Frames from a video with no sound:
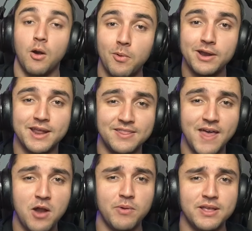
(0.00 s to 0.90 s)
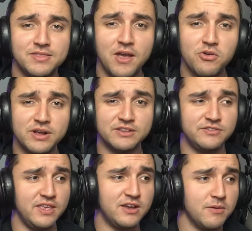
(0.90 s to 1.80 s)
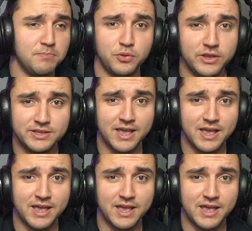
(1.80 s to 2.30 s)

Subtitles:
All right, and that right there is the complete